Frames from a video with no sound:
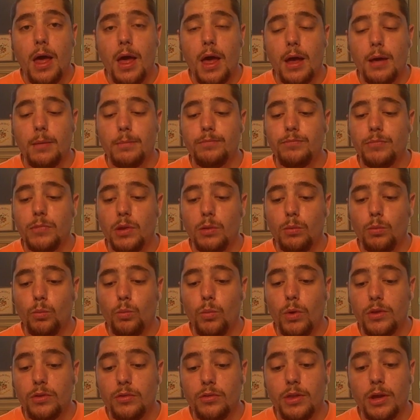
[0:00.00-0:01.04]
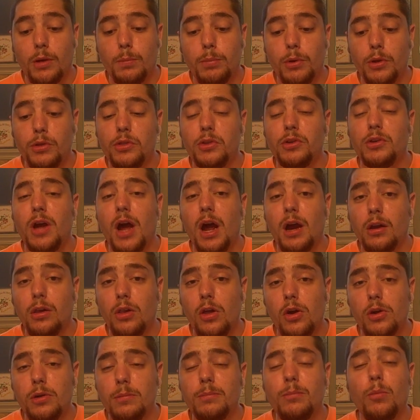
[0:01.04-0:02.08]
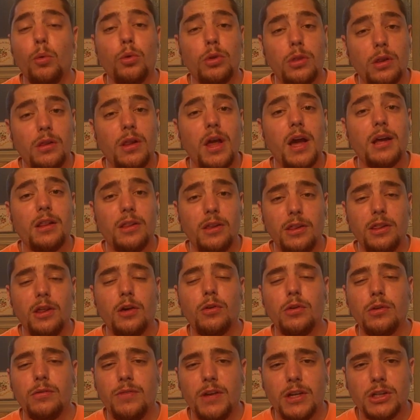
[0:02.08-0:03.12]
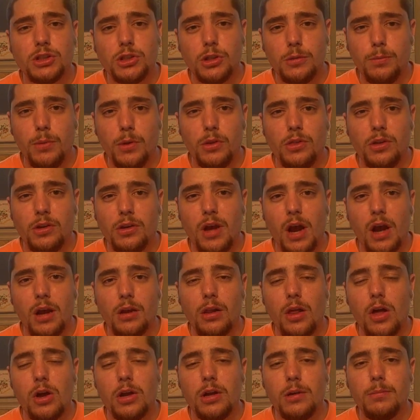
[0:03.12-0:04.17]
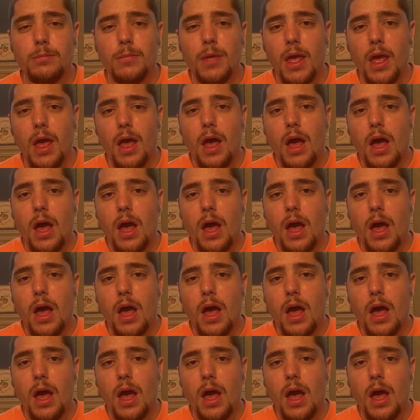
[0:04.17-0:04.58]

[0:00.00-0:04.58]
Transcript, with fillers: Um, whether they'll put the title on him, more than likely they'll eventually put the title on him,